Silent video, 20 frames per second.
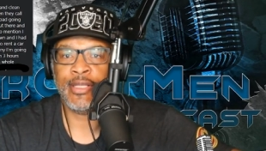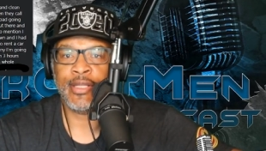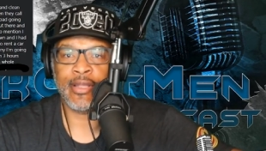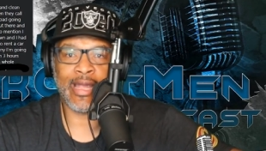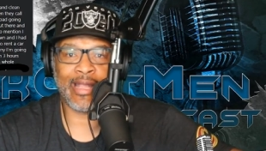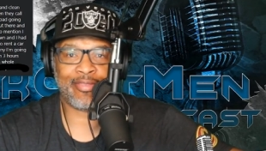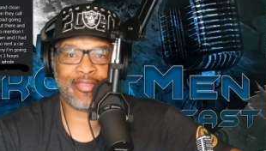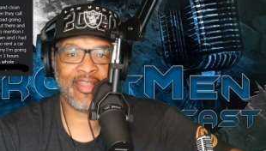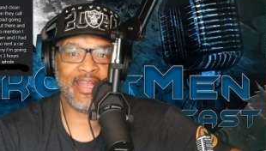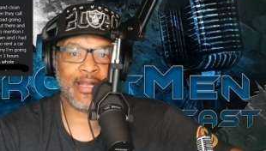
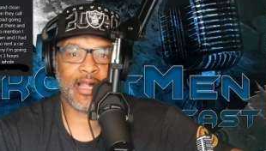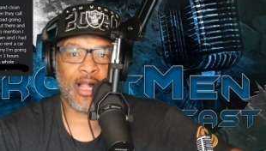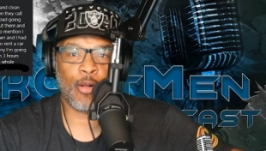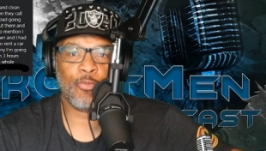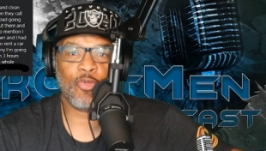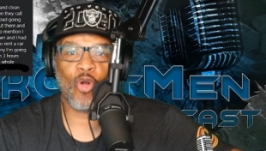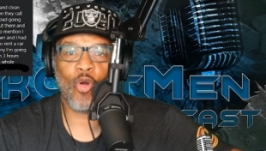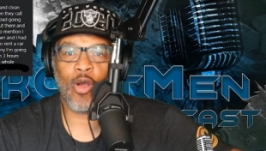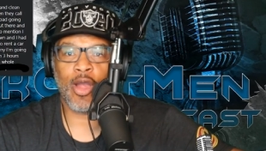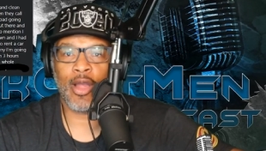I think I'm
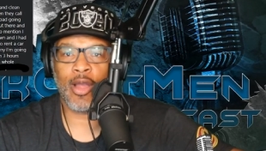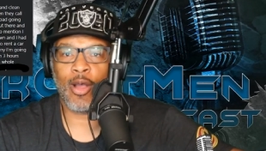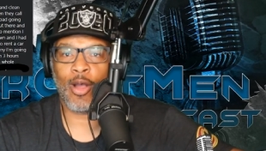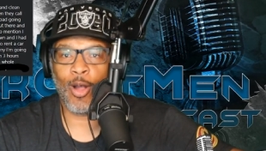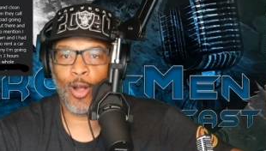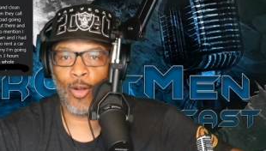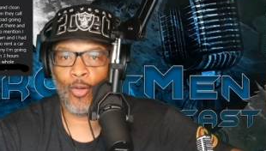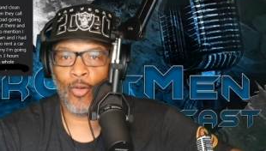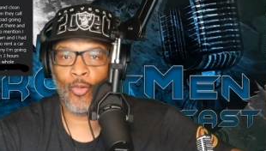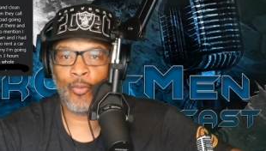going
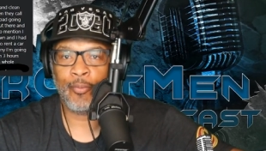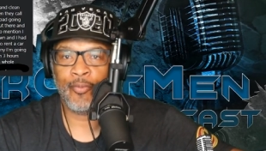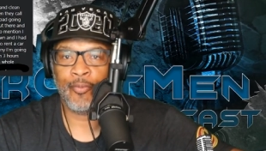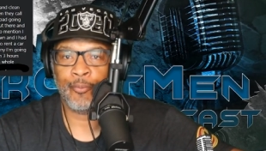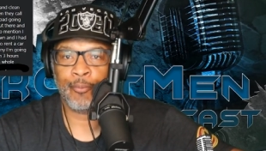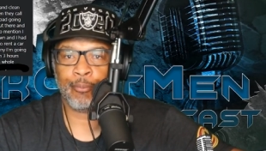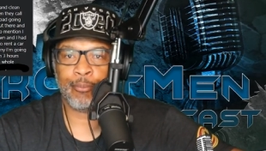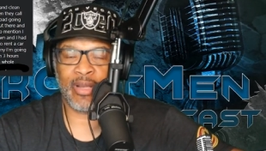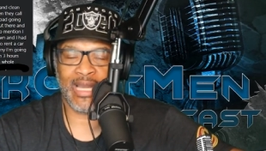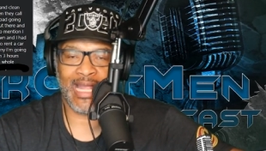home,
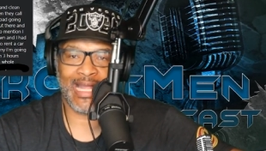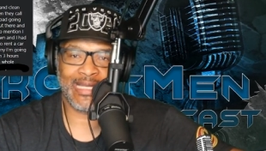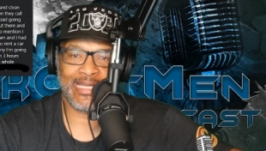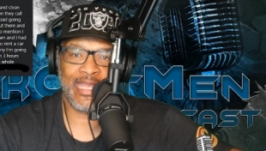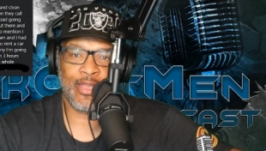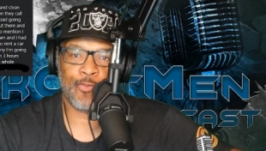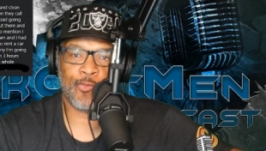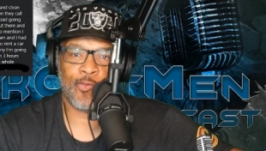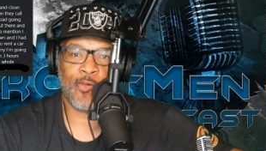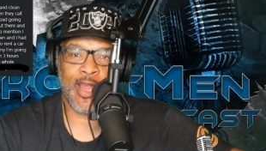but I
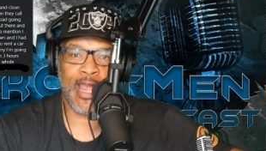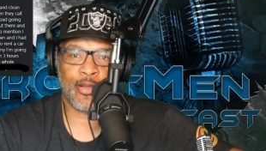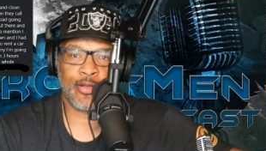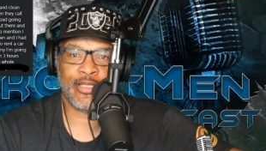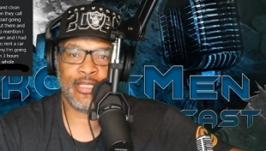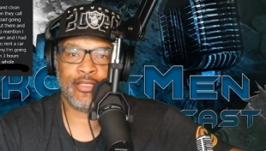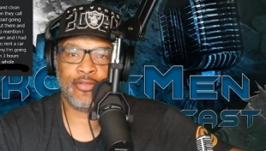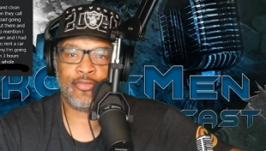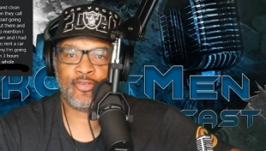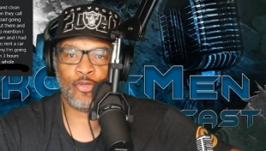get
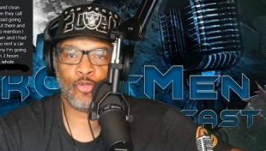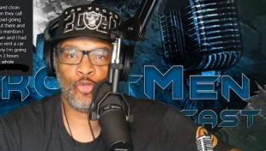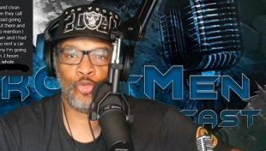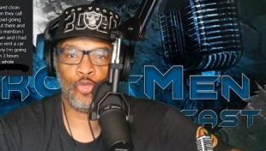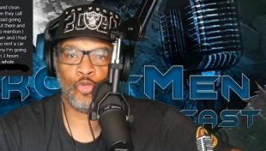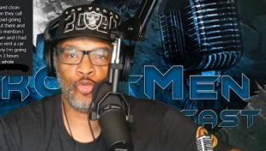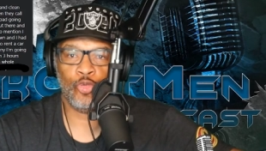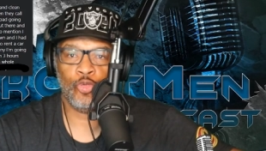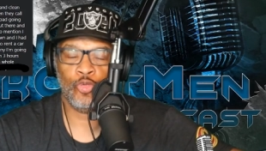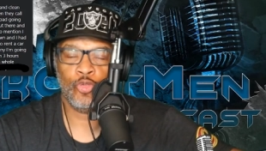routed
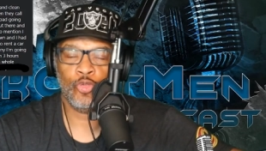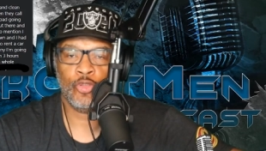to